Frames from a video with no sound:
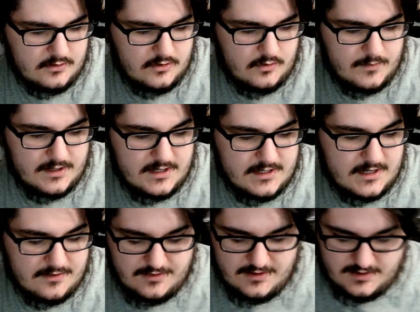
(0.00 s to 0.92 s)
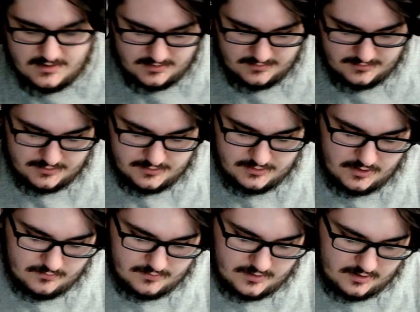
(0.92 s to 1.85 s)
we didn't get the uh, the good
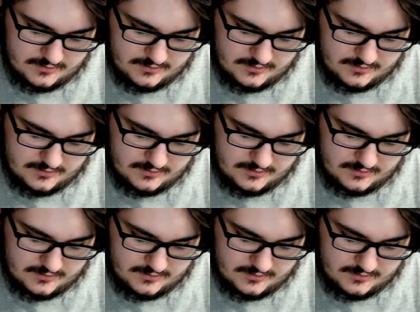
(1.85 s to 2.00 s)
code card,